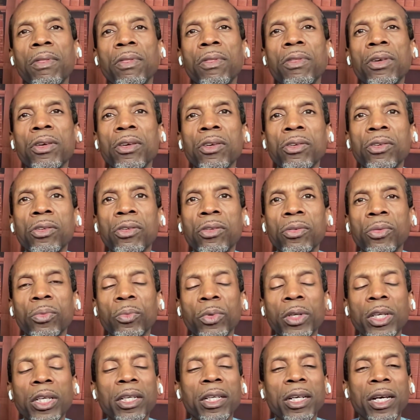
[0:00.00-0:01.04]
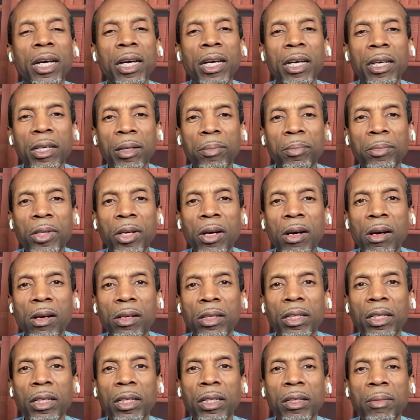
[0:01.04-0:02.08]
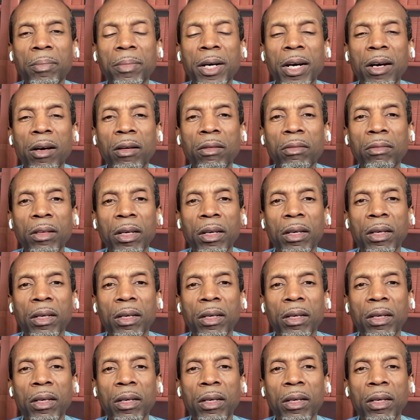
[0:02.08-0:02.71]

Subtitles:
This week I am talking about